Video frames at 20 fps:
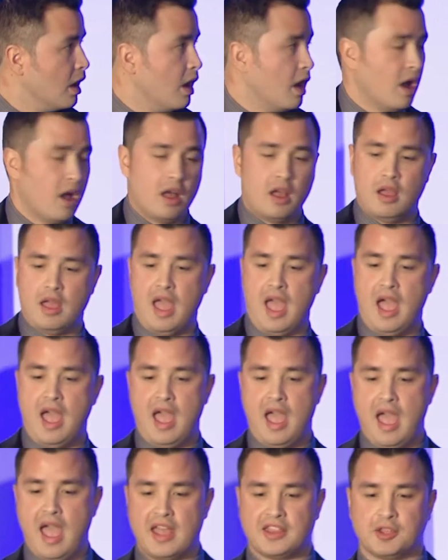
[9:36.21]

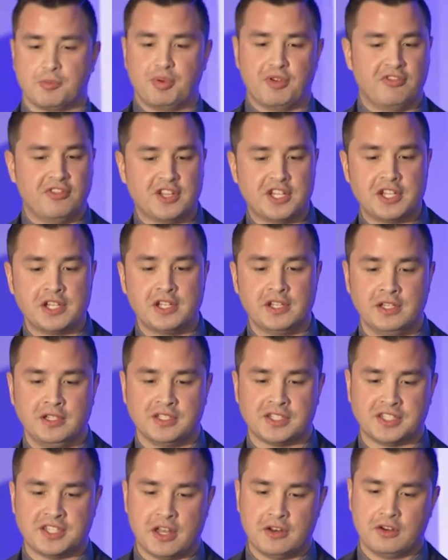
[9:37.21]
At the provisioning
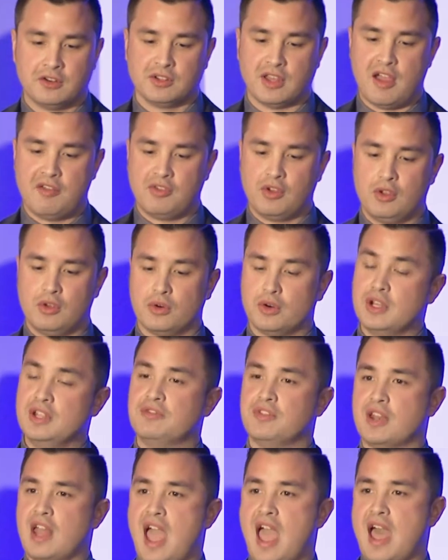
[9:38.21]
center level or
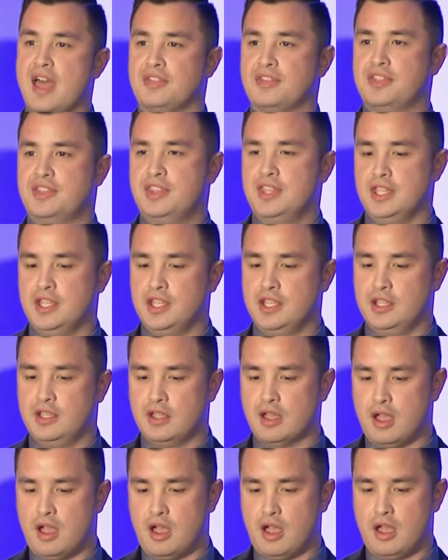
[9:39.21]
even at the